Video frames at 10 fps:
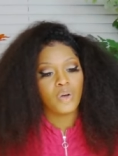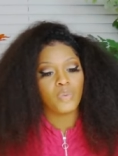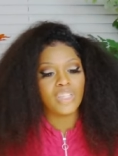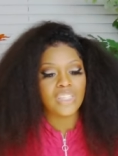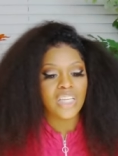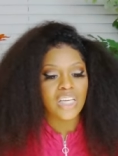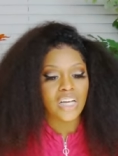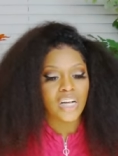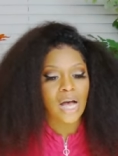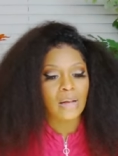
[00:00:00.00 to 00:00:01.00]
When Tia
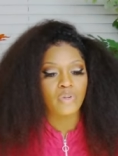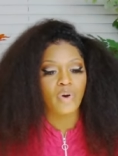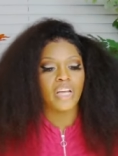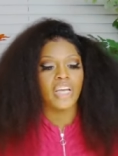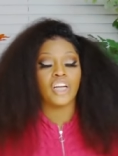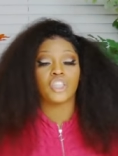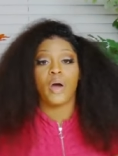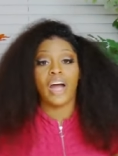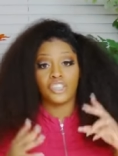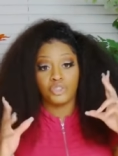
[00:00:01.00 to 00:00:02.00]
comes on here
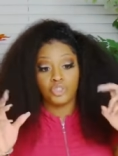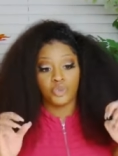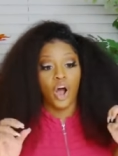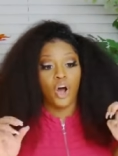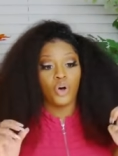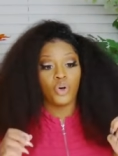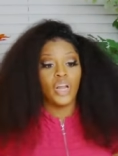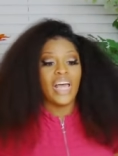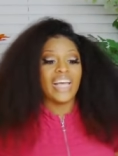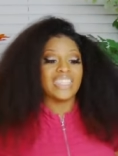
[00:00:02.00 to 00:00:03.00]
trying to troll
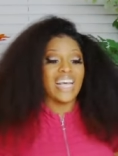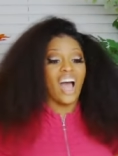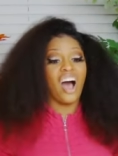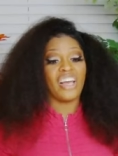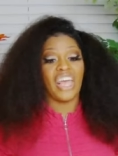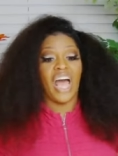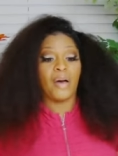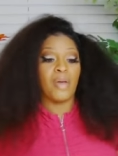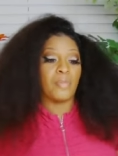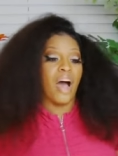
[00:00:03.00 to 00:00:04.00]
and say, oh, yeah,
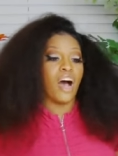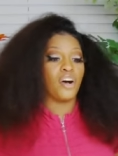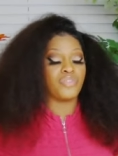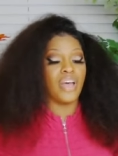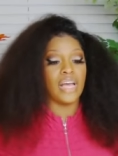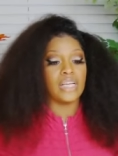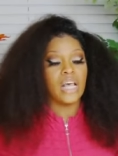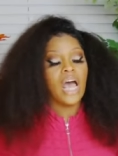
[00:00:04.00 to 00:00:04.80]
I'm in my hoe phase.